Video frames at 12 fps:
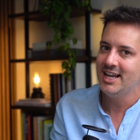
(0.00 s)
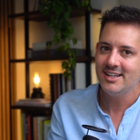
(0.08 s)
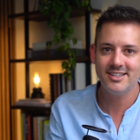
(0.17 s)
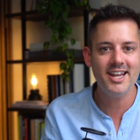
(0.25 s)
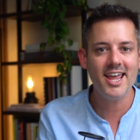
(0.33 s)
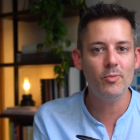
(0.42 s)

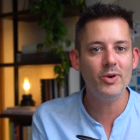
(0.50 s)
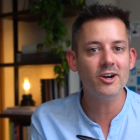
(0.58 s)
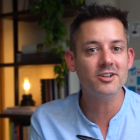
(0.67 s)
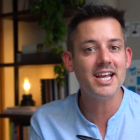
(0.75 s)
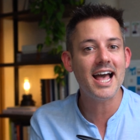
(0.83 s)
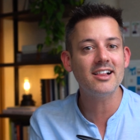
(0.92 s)
Today, we
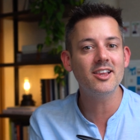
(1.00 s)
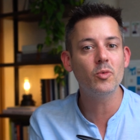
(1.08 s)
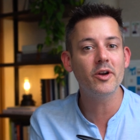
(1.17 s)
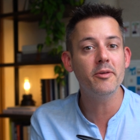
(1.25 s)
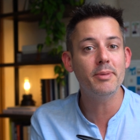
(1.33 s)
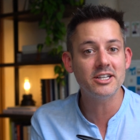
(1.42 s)
are tackling one
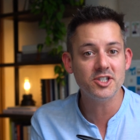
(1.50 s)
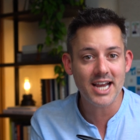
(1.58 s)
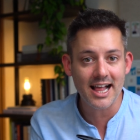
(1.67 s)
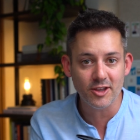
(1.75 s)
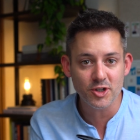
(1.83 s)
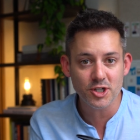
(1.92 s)
of the biggest
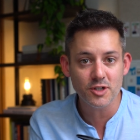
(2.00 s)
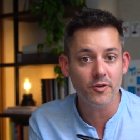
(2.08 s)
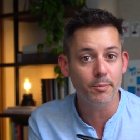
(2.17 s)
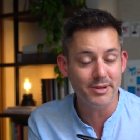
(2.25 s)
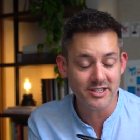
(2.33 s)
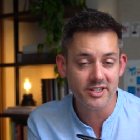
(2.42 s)
challenges for
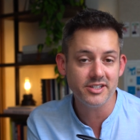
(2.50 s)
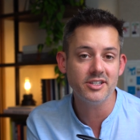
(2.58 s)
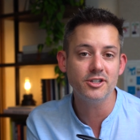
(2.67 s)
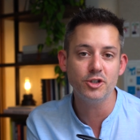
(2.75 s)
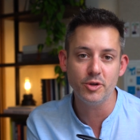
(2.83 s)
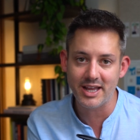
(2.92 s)

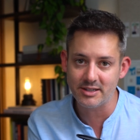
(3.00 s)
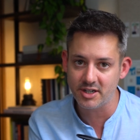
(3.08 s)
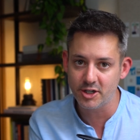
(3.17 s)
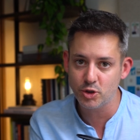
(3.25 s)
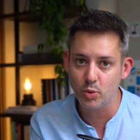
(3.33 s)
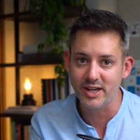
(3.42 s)
businesses in
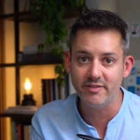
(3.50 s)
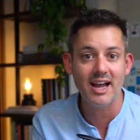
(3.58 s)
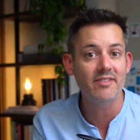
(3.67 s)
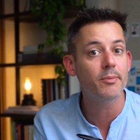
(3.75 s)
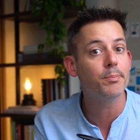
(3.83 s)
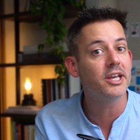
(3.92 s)
2025 and